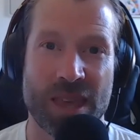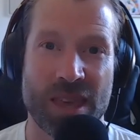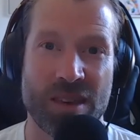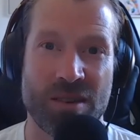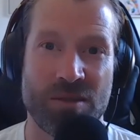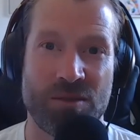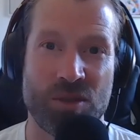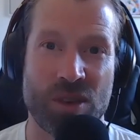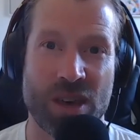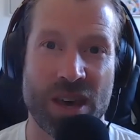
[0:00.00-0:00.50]

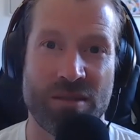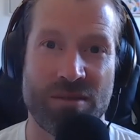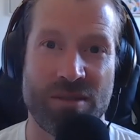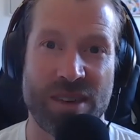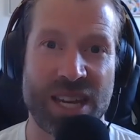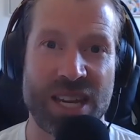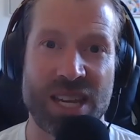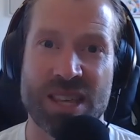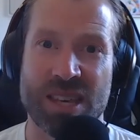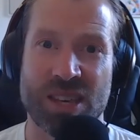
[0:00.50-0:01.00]
if you have
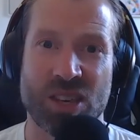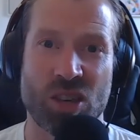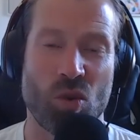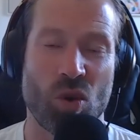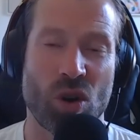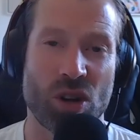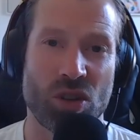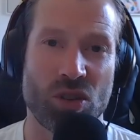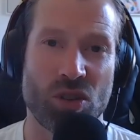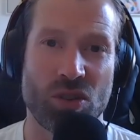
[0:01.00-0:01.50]
anything you
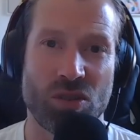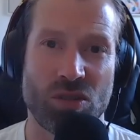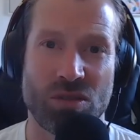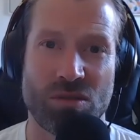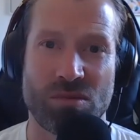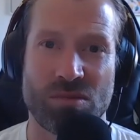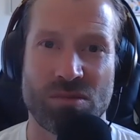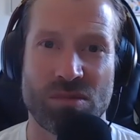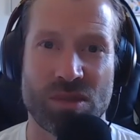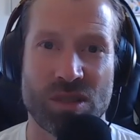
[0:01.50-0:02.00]
want to
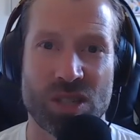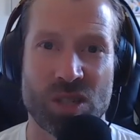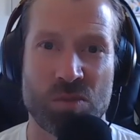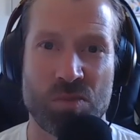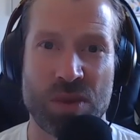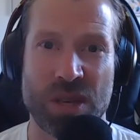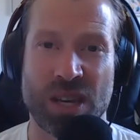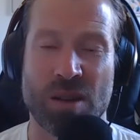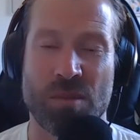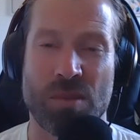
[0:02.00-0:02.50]

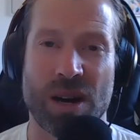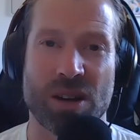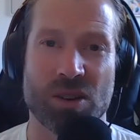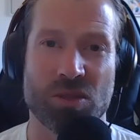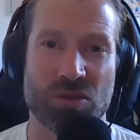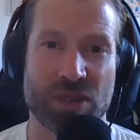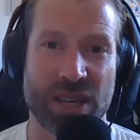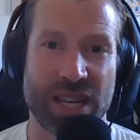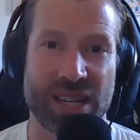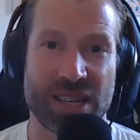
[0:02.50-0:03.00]
speak about
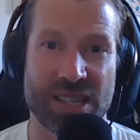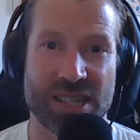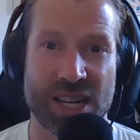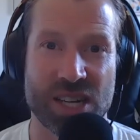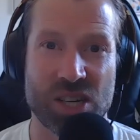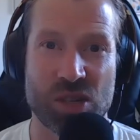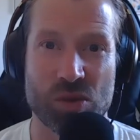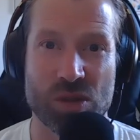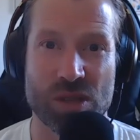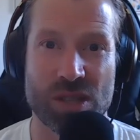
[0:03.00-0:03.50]
or get in
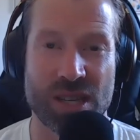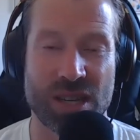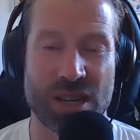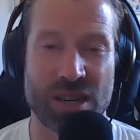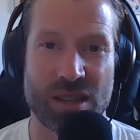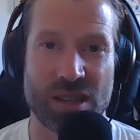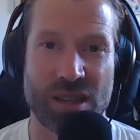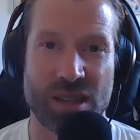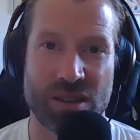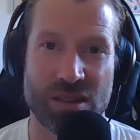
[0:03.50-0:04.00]
touch with,
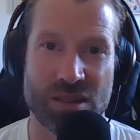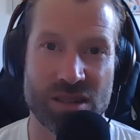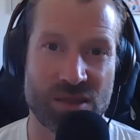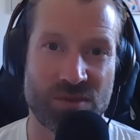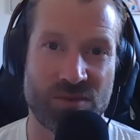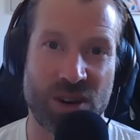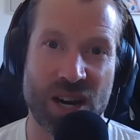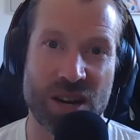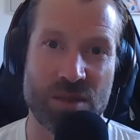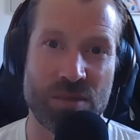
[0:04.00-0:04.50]
then, then just
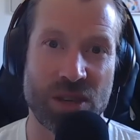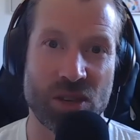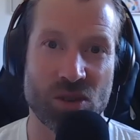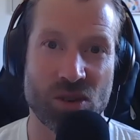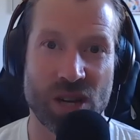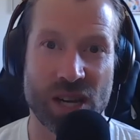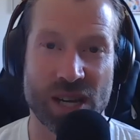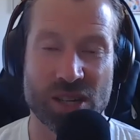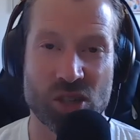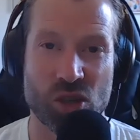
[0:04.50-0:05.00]
find me on
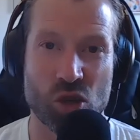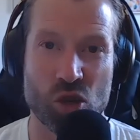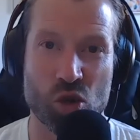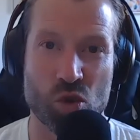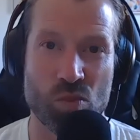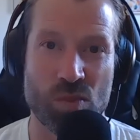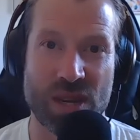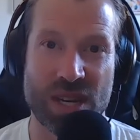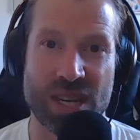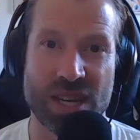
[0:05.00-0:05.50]
like social
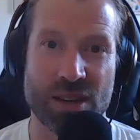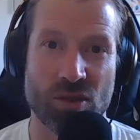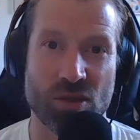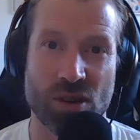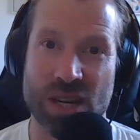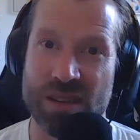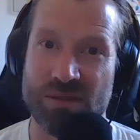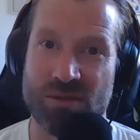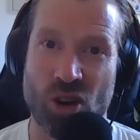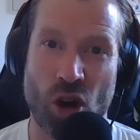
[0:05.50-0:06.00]
media or
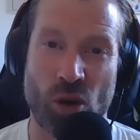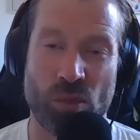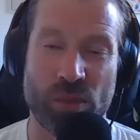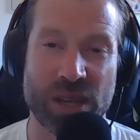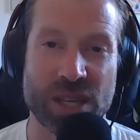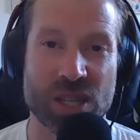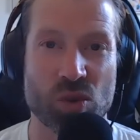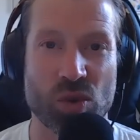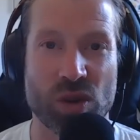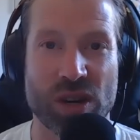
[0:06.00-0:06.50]
leave
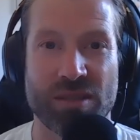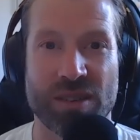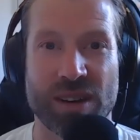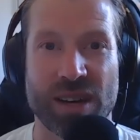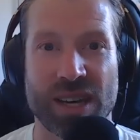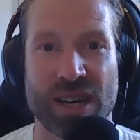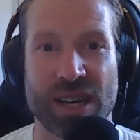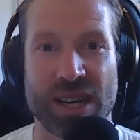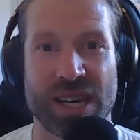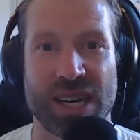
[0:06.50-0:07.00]
comments wherever.
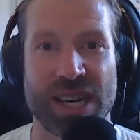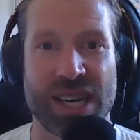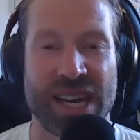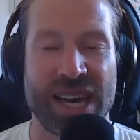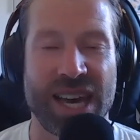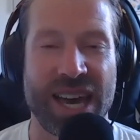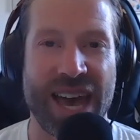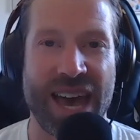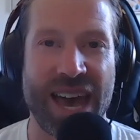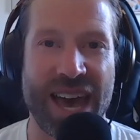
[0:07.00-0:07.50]

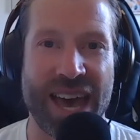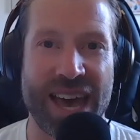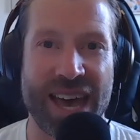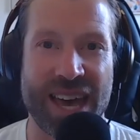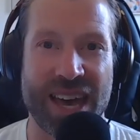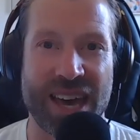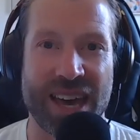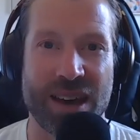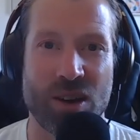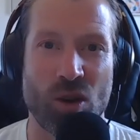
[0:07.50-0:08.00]

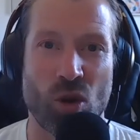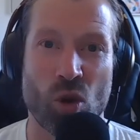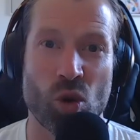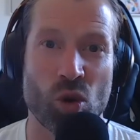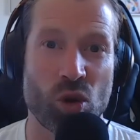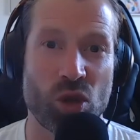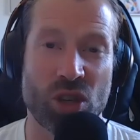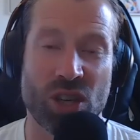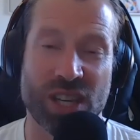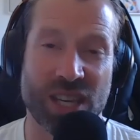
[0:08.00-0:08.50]
Uh,
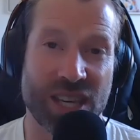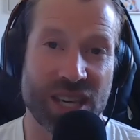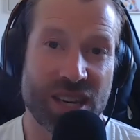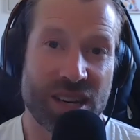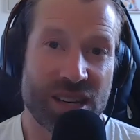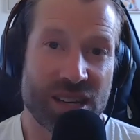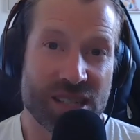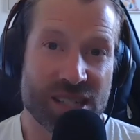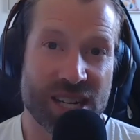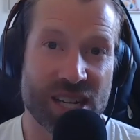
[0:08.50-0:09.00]
or you can
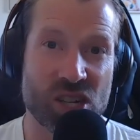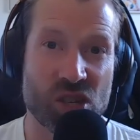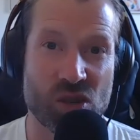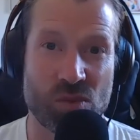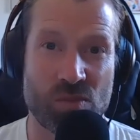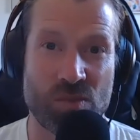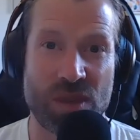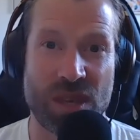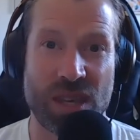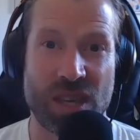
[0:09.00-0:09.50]
get in touch
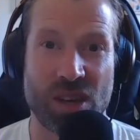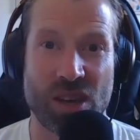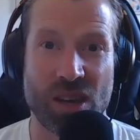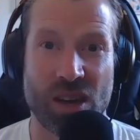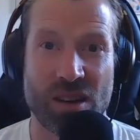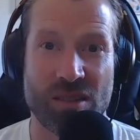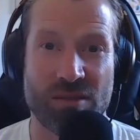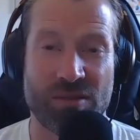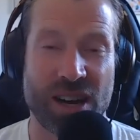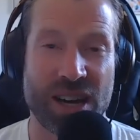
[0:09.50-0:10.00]
with me
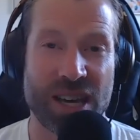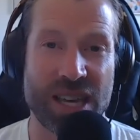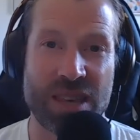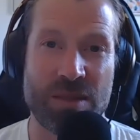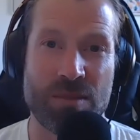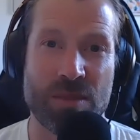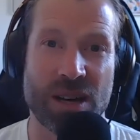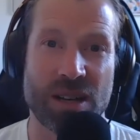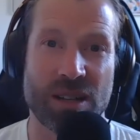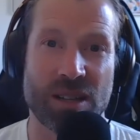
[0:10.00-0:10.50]
uh, via
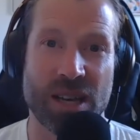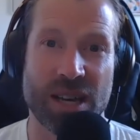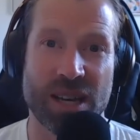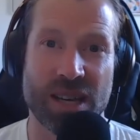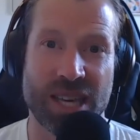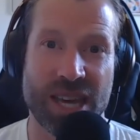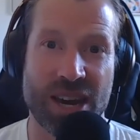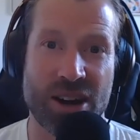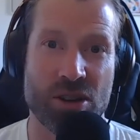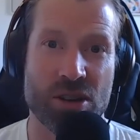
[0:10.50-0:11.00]
email, uh,
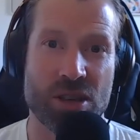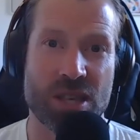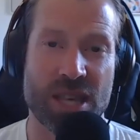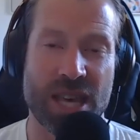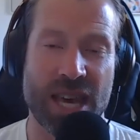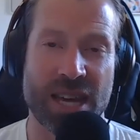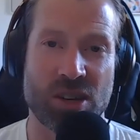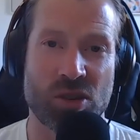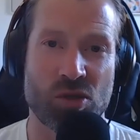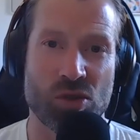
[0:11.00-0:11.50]
gareth
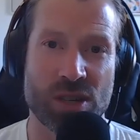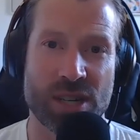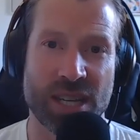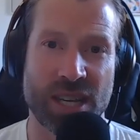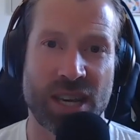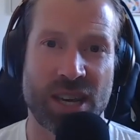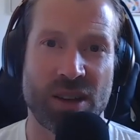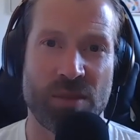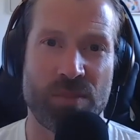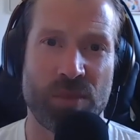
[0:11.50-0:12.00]
at
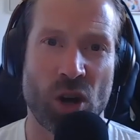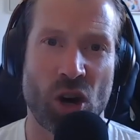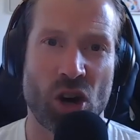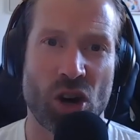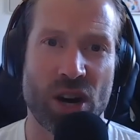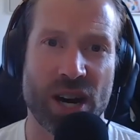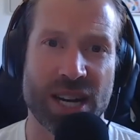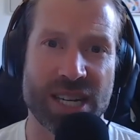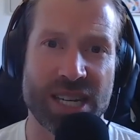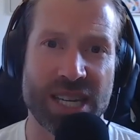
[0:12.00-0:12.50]
ridic,
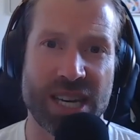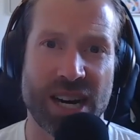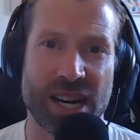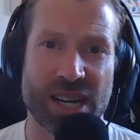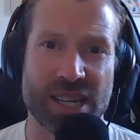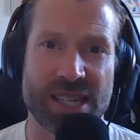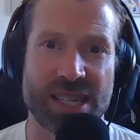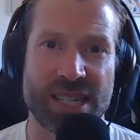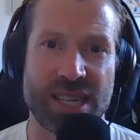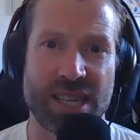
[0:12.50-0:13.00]

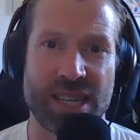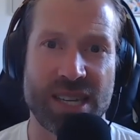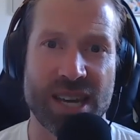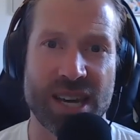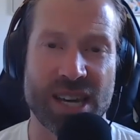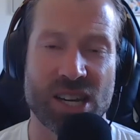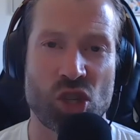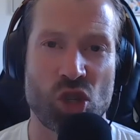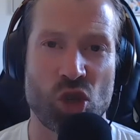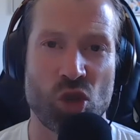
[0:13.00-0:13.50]
R-I-D-I-C
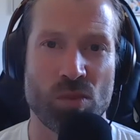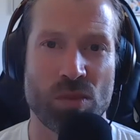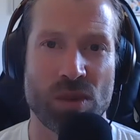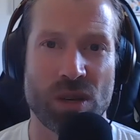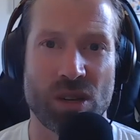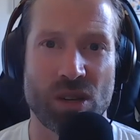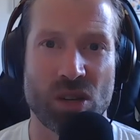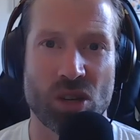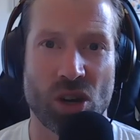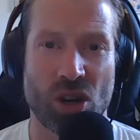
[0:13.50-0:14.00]
dash
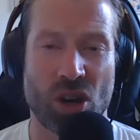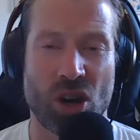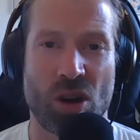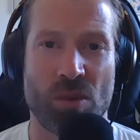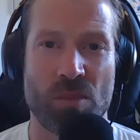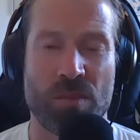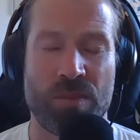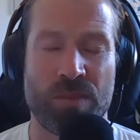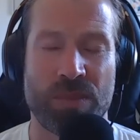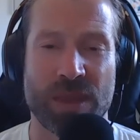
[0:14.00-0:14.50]

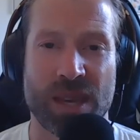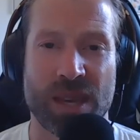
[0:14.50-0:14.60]
human.com.